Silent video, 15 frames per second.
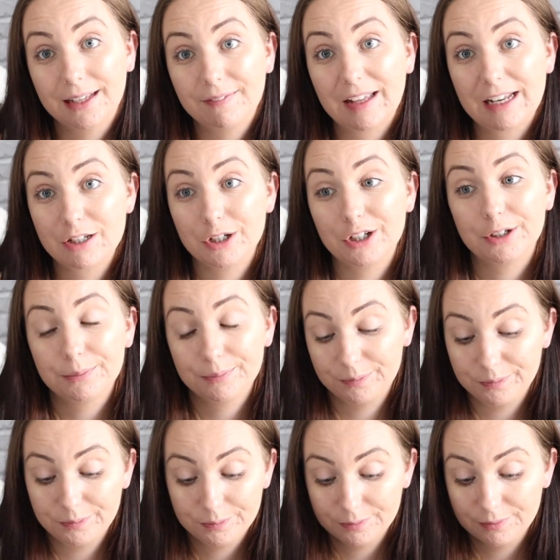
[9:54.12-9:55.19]
They do.
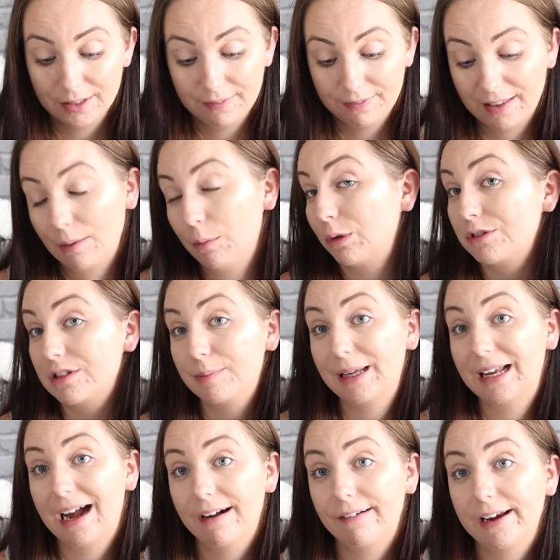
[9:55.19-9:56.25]
They want to be
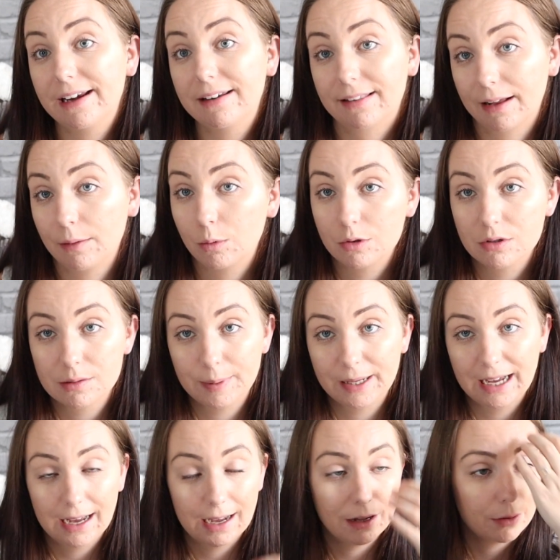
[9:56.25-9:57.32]
carried, they want to be
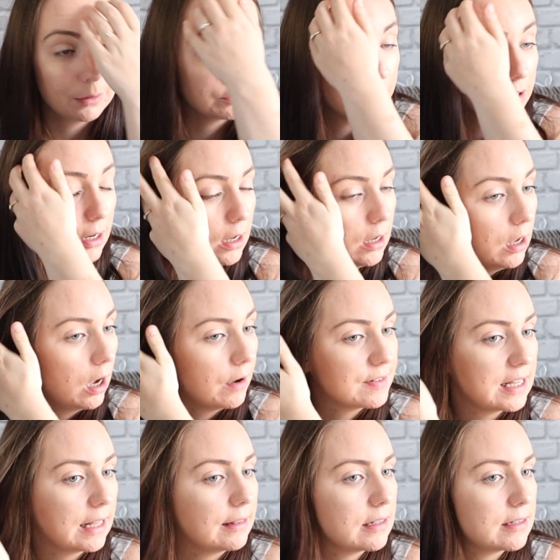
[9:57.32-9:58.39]
held. I've
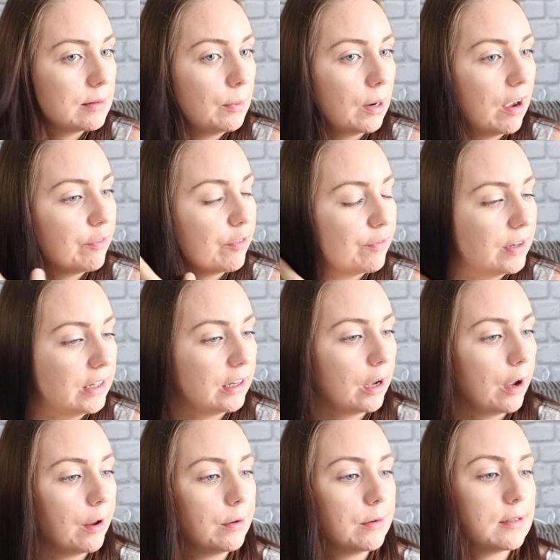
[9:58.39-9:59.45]
said this in my other
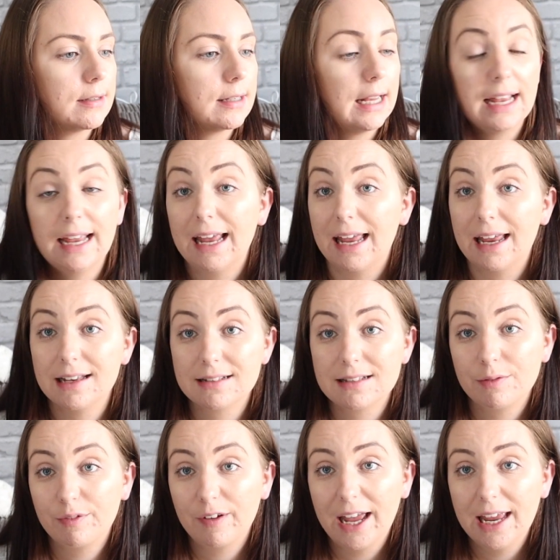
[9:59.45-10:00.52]
videos. It's a
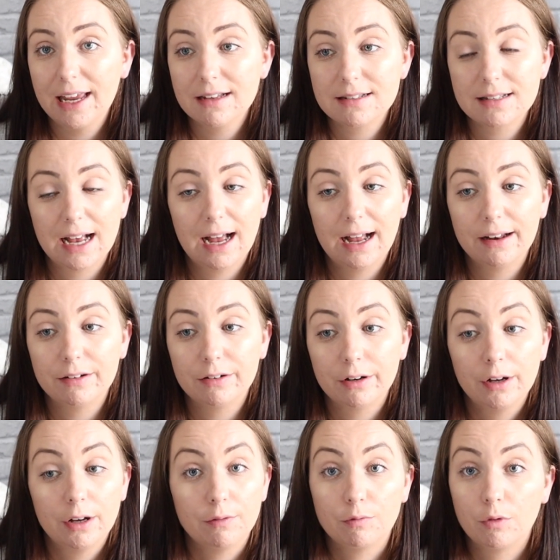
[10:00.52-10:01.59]
phase and
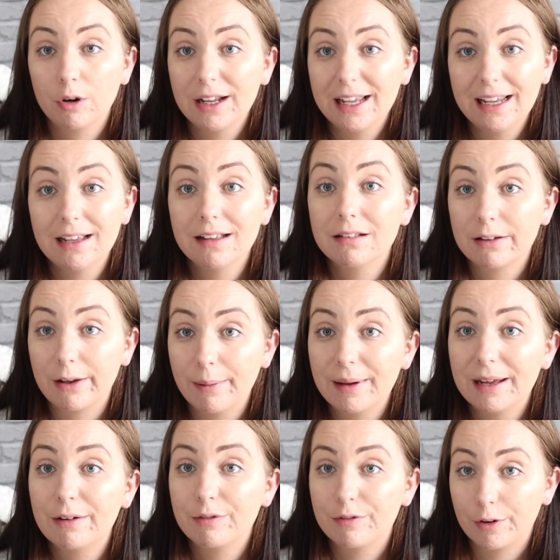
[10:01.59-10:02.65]
Ronnie is
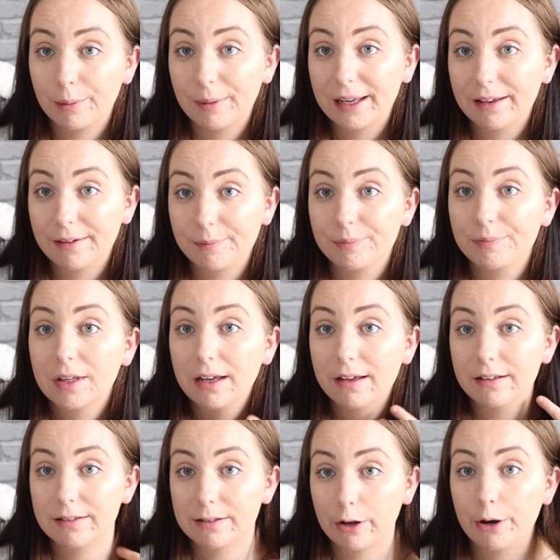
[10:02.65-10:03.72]
going through it.
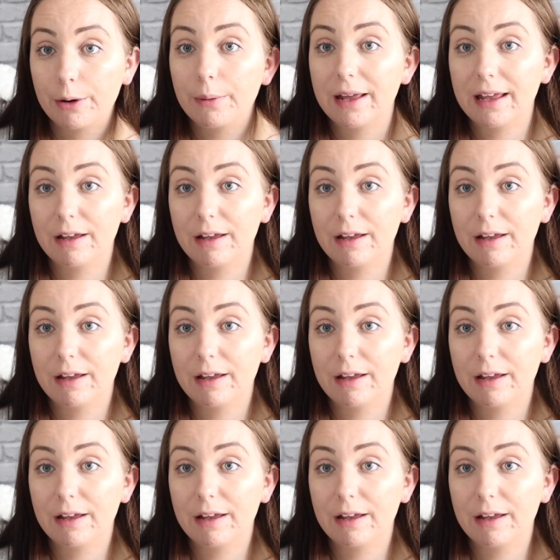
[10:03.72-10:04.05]
So